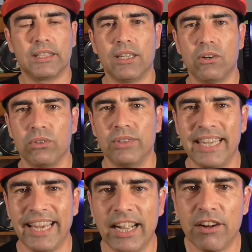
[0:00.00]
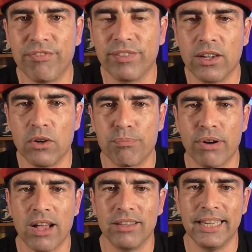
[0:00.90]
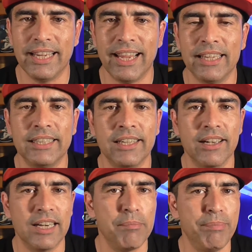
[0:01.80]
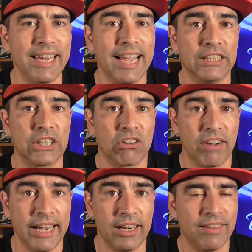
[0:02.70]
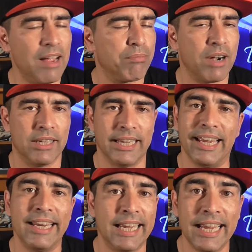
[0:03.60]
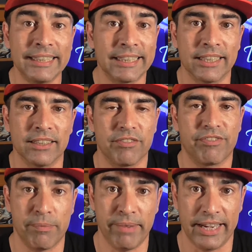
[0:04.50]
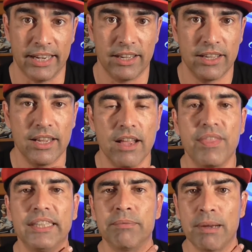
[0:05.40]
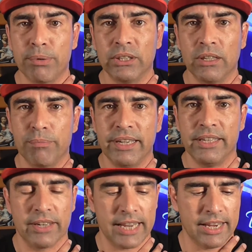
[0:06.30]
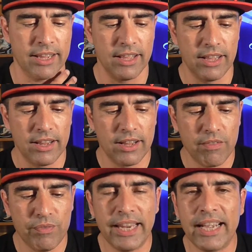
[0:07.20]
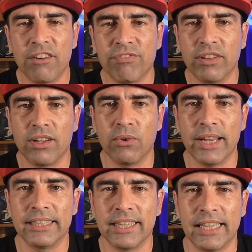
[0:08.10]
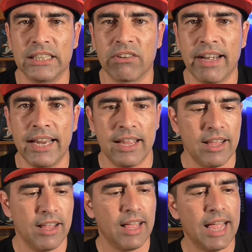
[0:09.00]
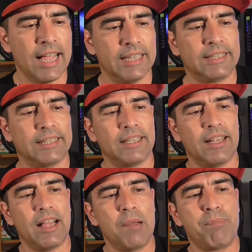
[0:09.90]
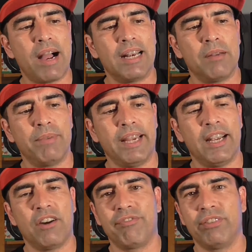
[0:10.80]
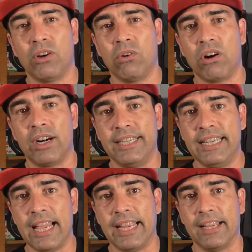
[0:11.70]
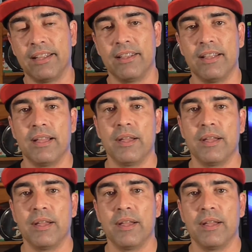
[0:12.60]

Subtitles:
So the airflow probably isn't going to be as great. Not probably, it isn't for me. This is my personal opinion, okay? The airflow isn't as great as a bottom airflow RDA.